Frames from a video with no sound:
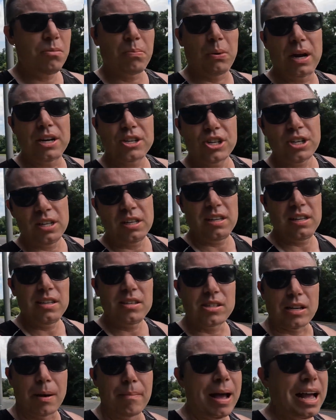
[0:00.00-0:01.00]
impression of
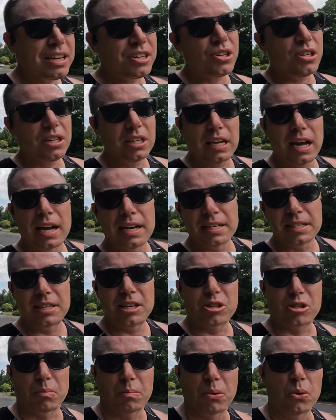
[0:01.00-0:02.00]
these, I'm actually kind of
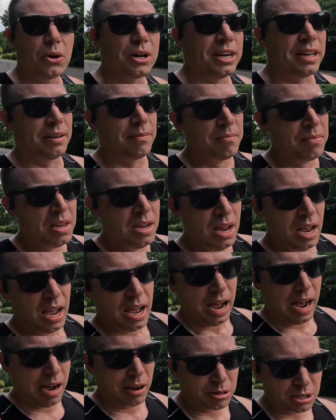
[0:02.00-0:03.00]
disappointed.
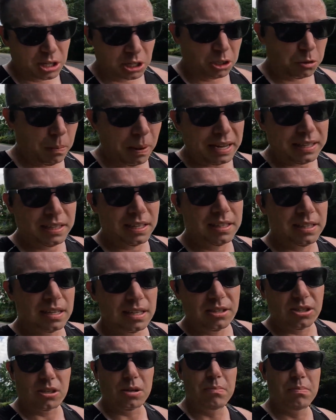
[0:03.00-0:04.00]
I was expecting
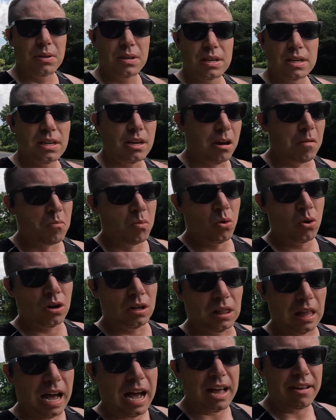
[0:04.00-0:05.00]
these to be a
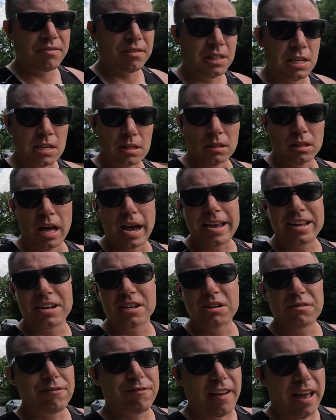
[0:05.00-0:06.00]
more lively,
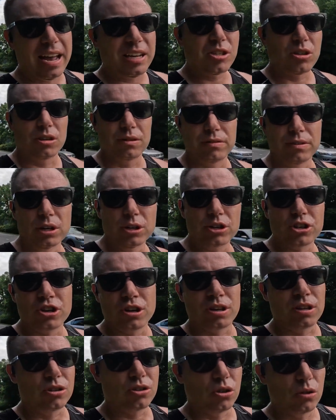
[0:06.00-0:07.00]
lighter, faster
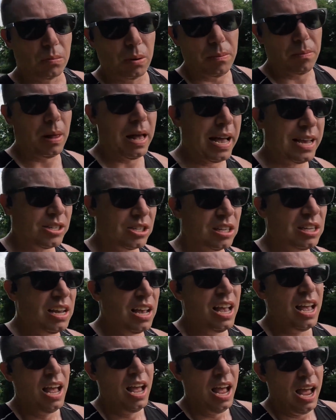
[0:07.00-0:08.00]
version of the Superblast,
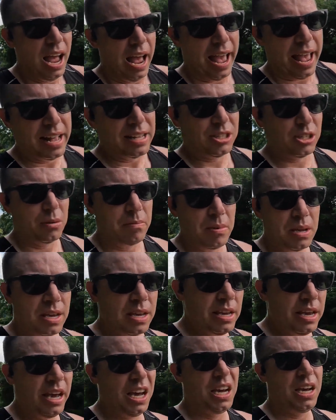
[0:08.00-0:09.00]
and to
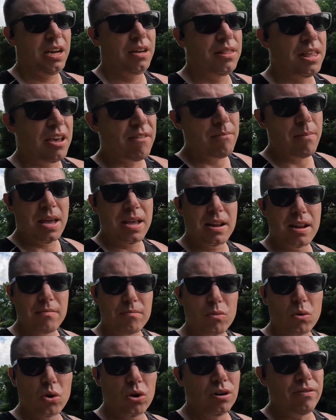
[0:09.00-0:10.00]
me, they've made it
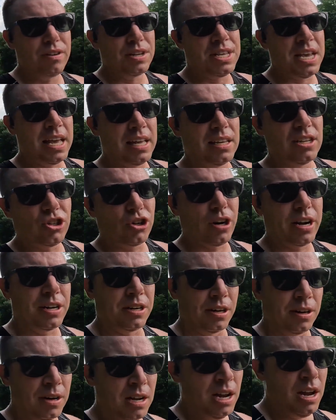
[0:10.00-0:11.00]
more of a daily
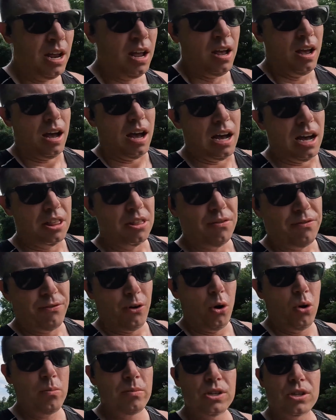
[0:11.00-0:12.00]
trainer. The
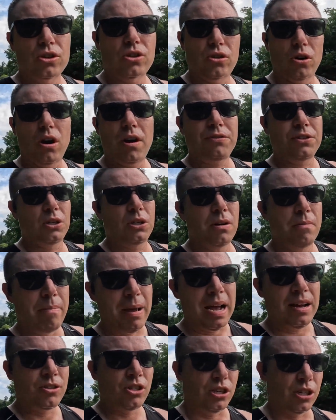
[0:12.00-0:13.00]
foam is softer and
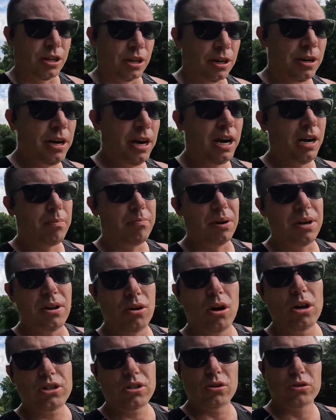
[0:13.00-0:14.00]
bouncier, but
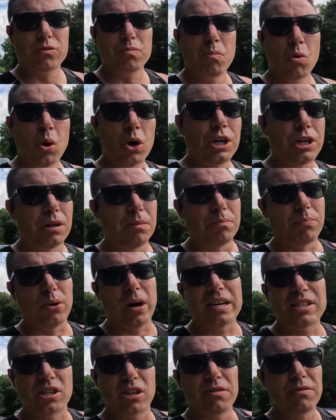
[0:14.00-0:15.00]
it also is more
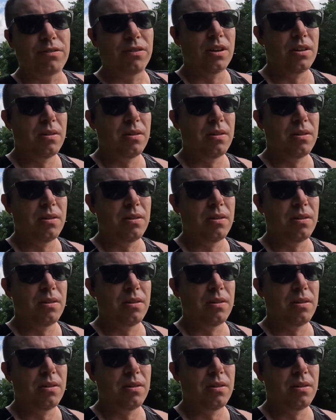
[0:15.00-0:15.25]
compressive,